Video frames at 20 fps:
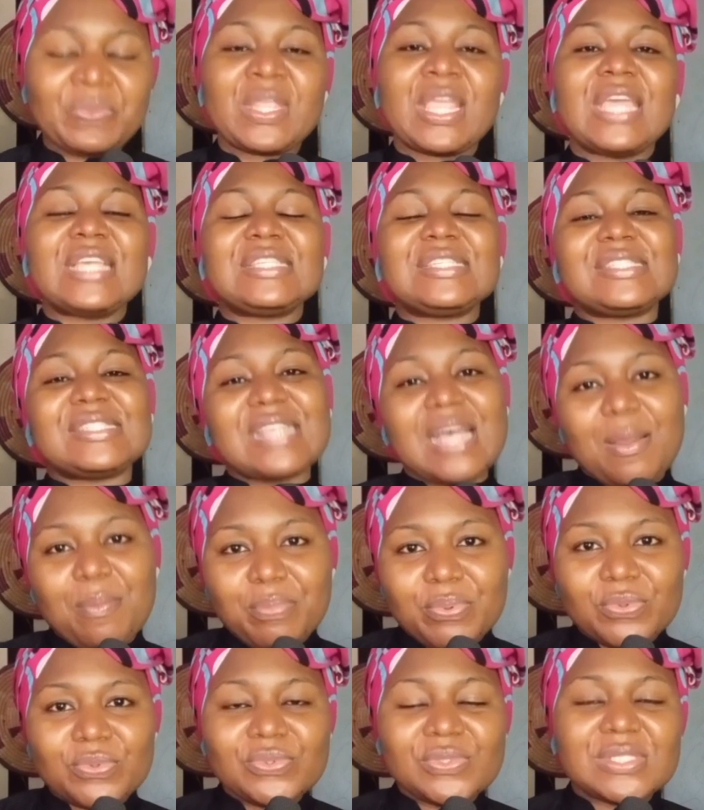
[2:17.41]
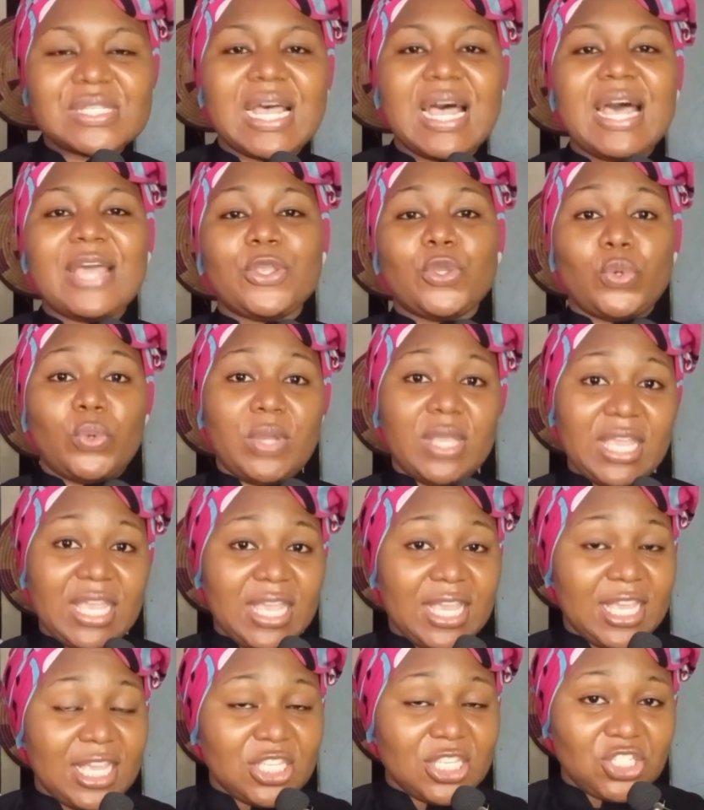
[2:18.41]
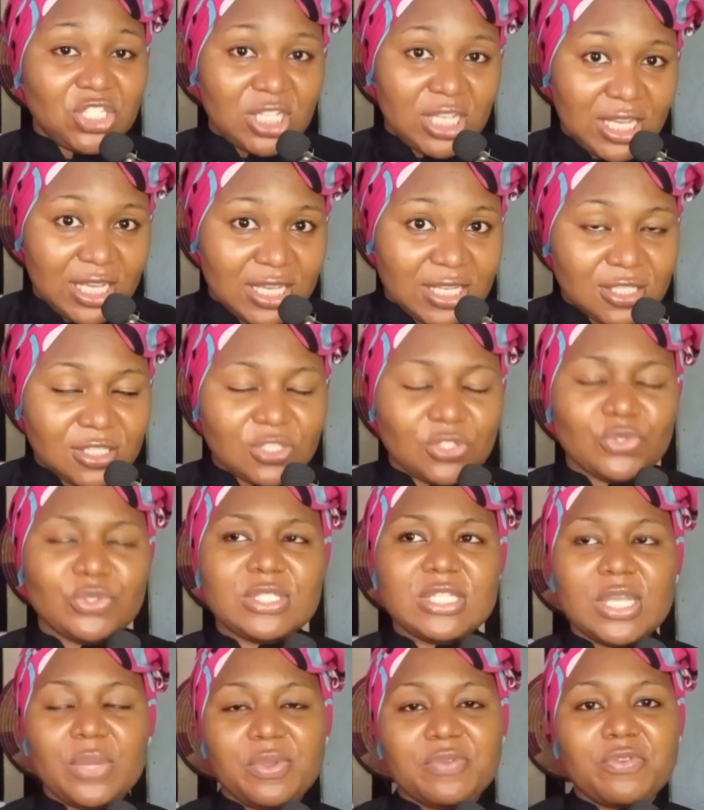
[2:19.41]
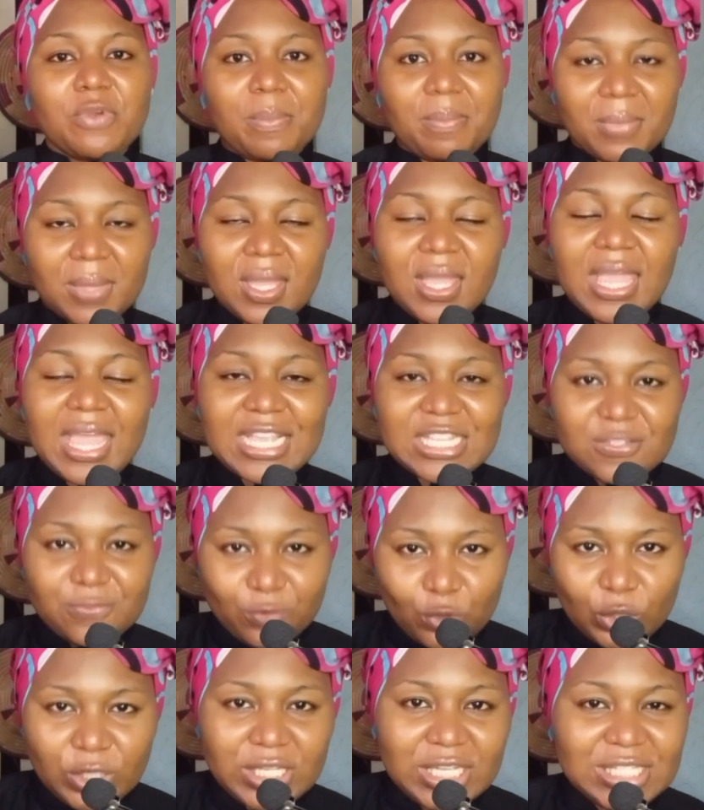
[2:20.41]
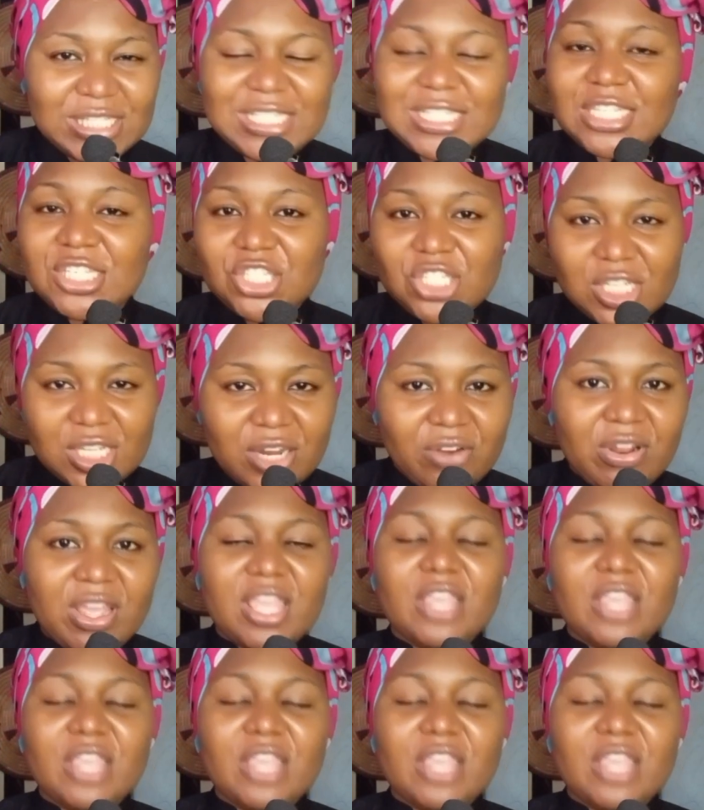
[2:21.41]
Examples are your AHAs. You stay away from exfoliating in general.